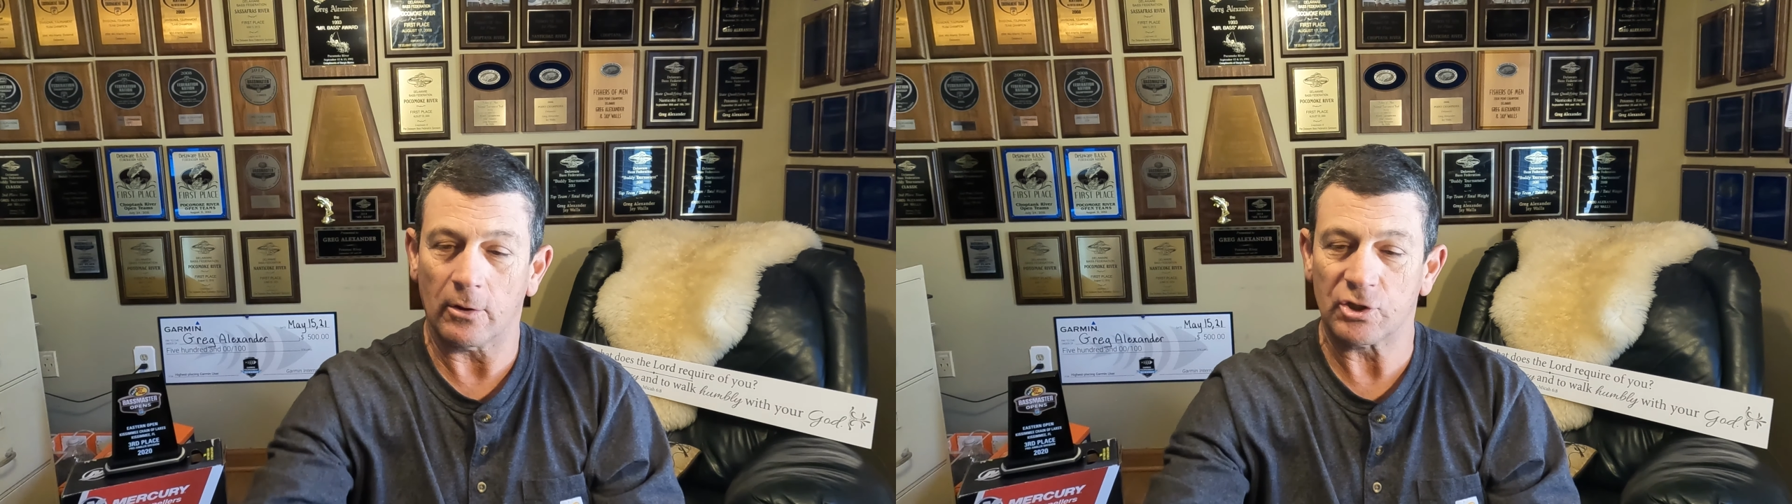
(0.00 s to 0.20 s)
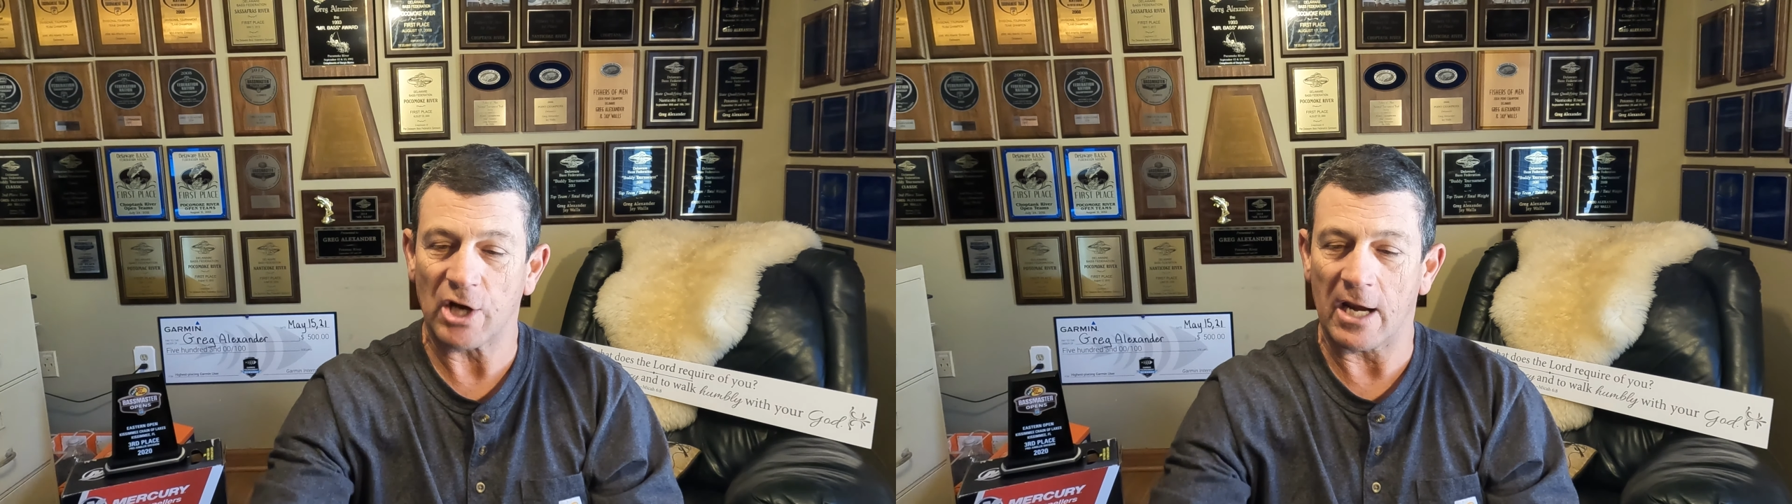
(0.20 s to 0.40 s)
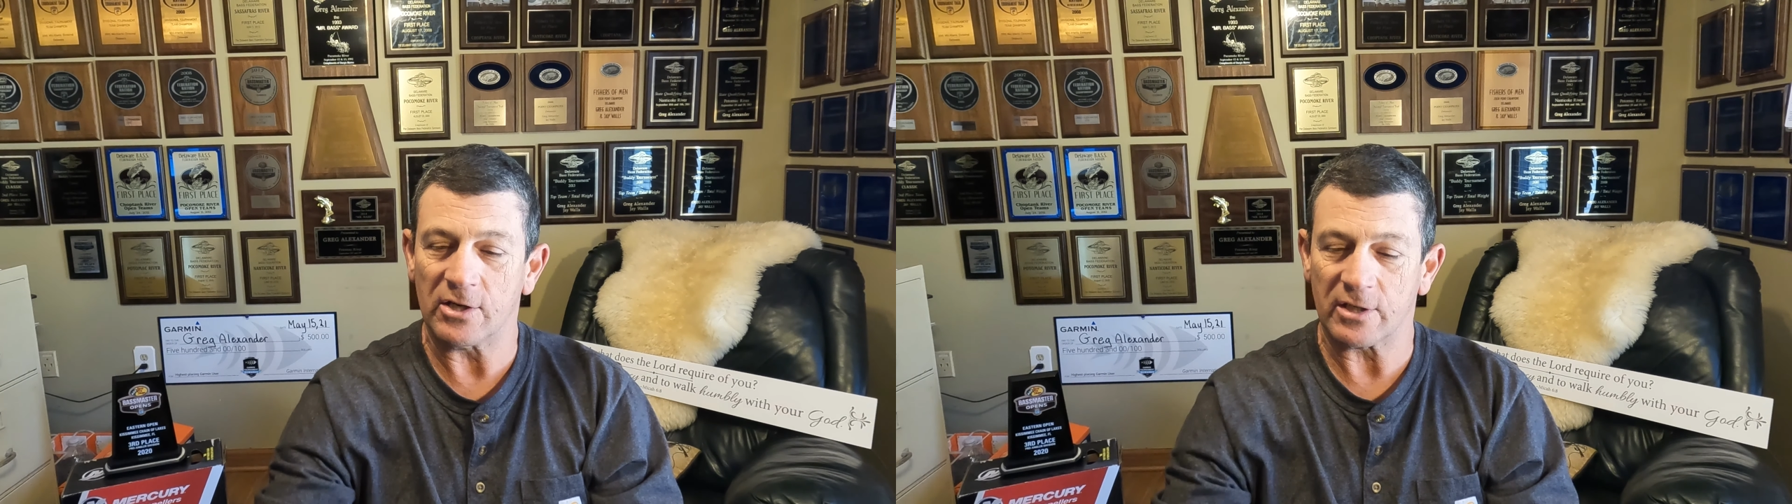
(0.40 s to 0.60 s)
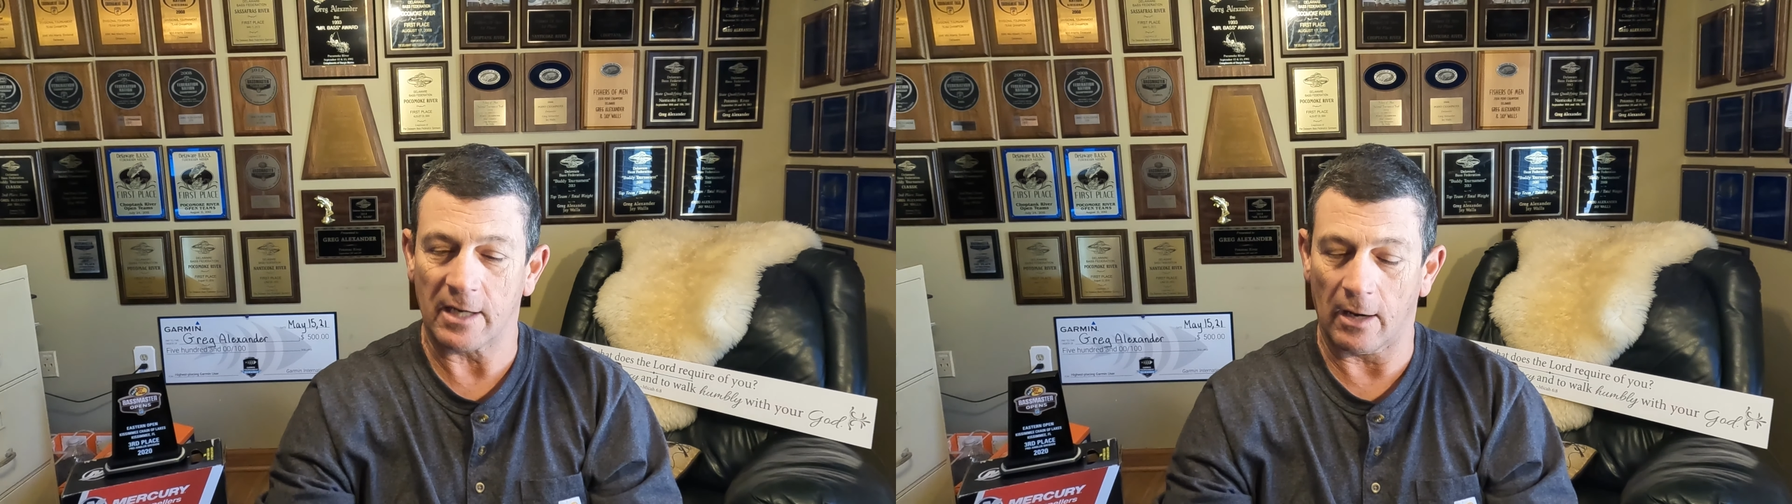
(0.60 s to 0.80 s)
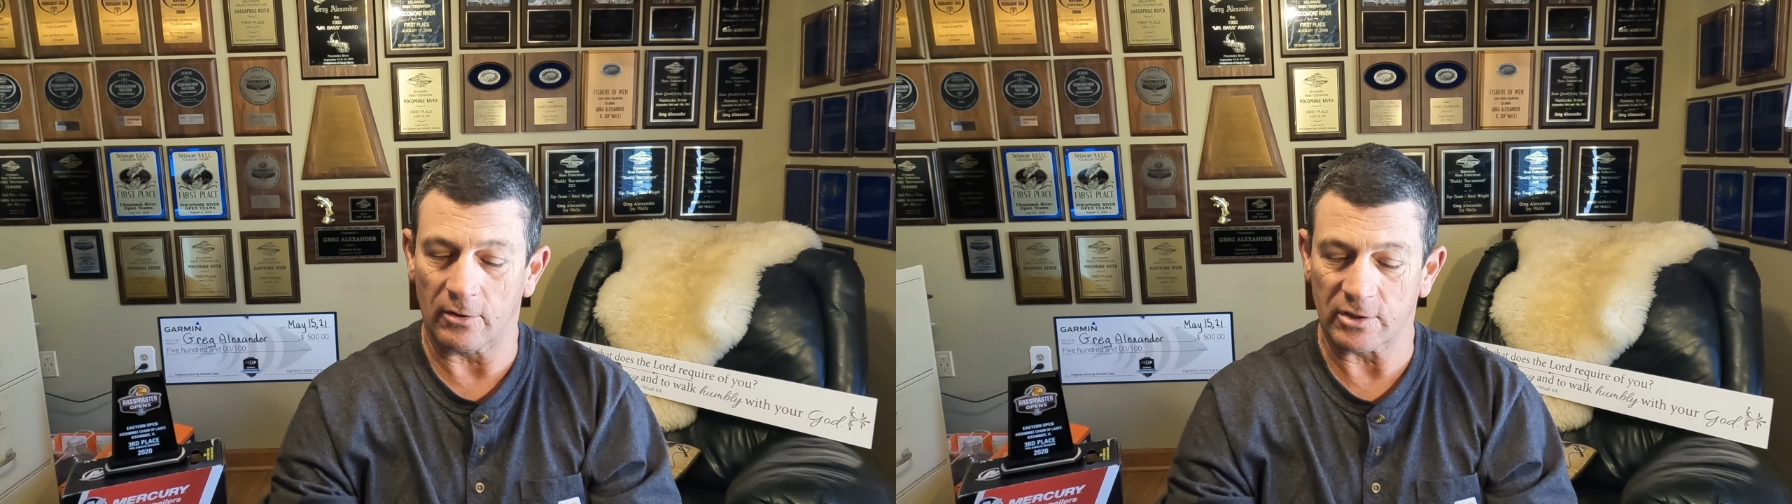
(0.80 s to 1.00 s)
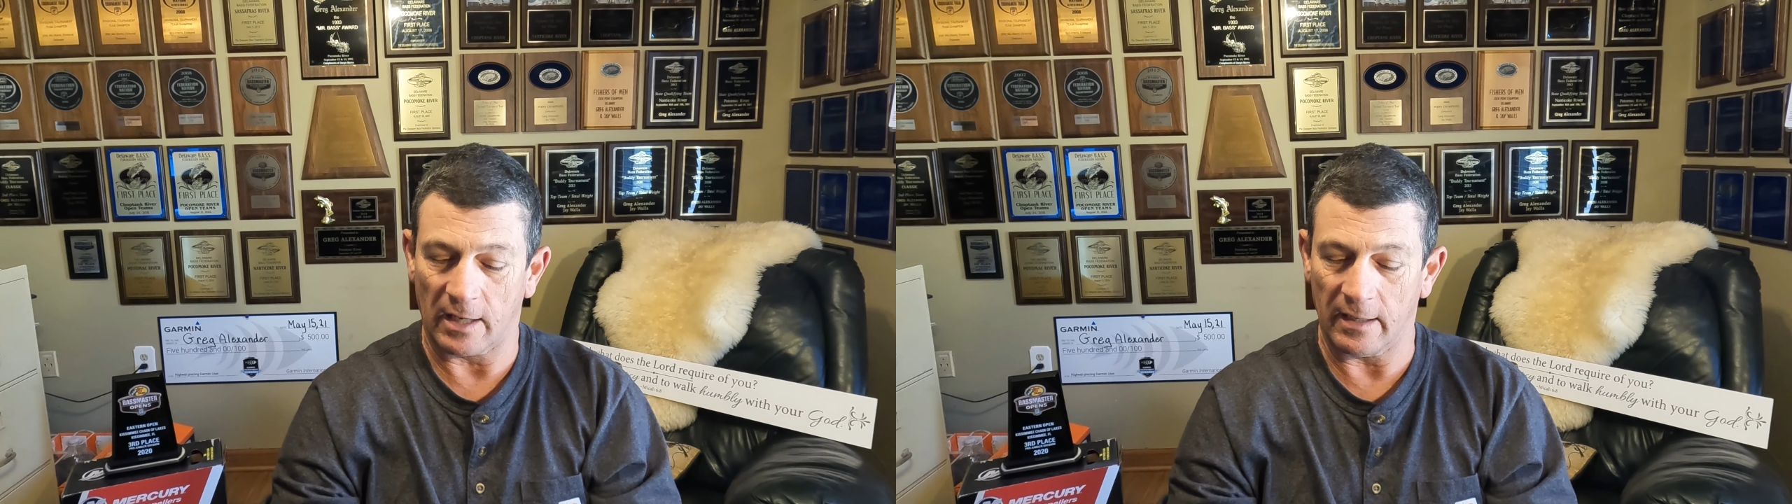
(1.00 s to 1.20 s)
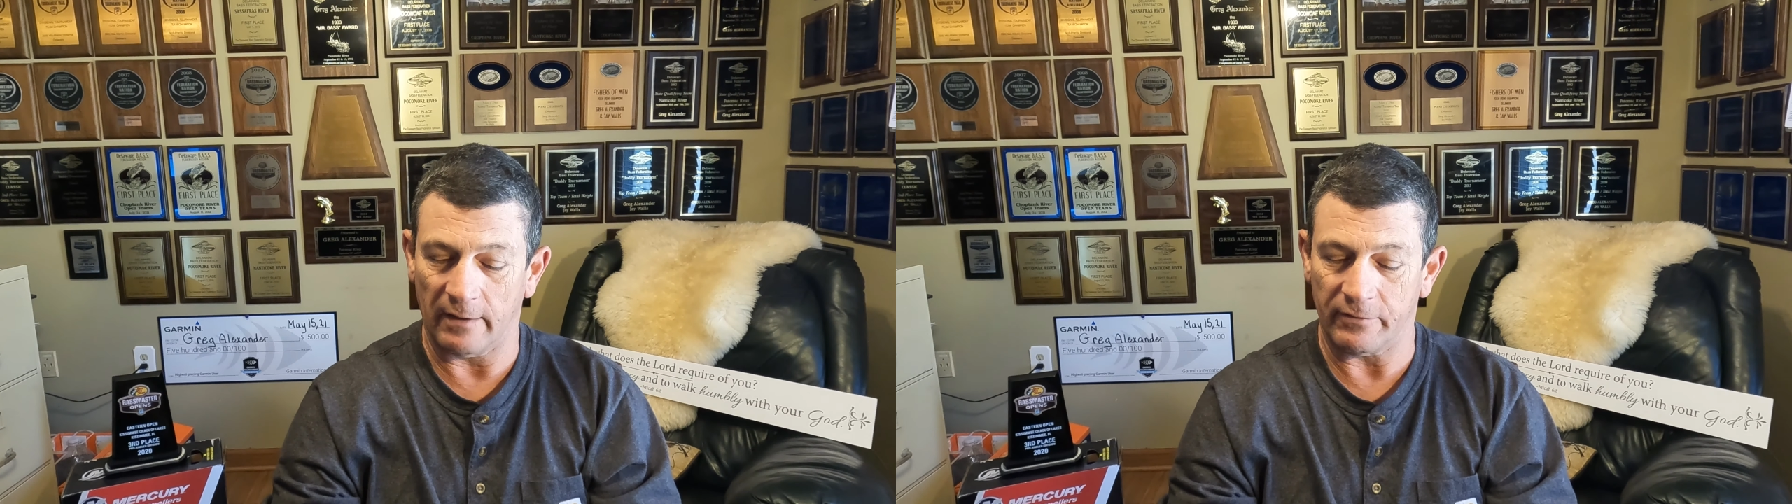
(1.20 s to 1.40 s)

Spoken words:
or change the color slightly